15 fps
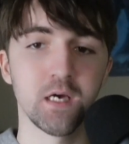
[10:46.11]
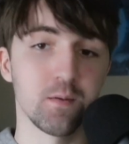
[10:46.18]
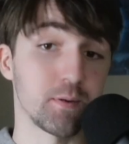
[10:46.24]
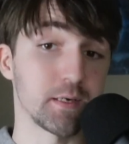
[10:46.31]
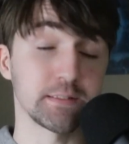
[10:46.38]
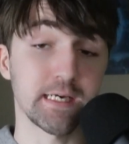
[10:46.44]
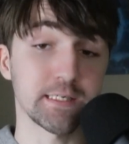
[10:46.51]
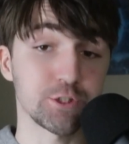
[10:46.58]
but
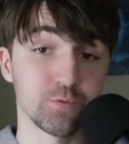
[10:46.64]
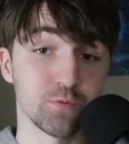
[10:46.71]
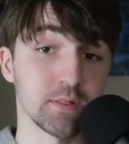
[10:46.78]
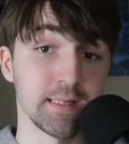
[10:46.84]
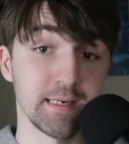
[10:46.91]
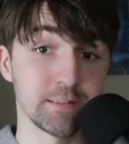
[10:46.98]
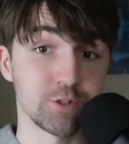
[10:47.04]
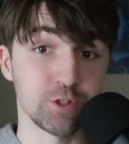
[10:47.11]
it's actually
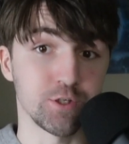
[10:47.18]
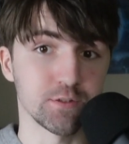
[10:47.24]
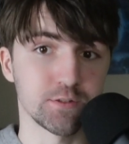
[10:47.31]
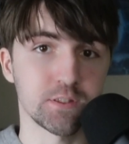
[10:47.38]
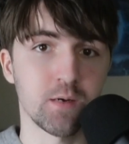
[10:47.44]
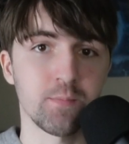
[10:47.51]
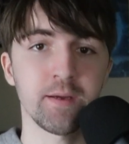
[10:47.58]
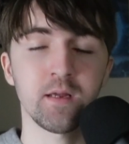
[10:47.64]
related to your
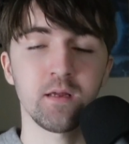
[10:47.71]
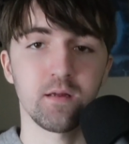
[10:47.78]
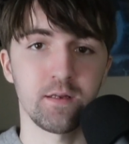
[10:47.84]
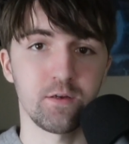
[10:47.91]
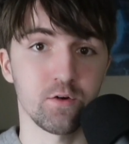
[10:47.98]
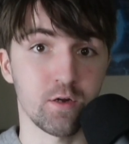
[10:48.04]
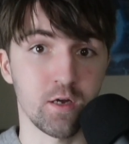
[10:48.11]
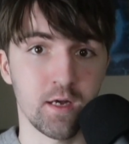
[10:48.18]
stomach and
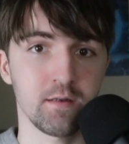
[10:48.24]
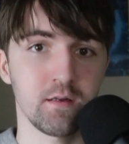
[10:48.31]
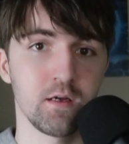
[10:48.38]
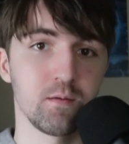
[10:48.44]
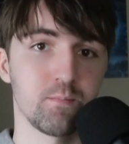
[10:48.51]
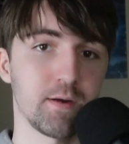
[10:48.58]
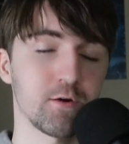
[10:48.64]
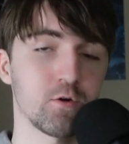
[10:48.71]
your gut
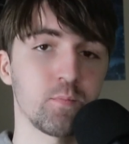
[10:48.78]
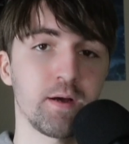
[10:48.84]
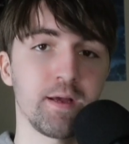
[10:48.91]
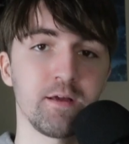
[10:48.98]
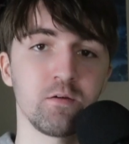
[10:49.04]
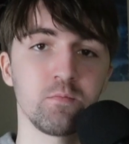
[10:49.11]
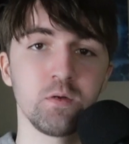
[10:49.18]
microbiome.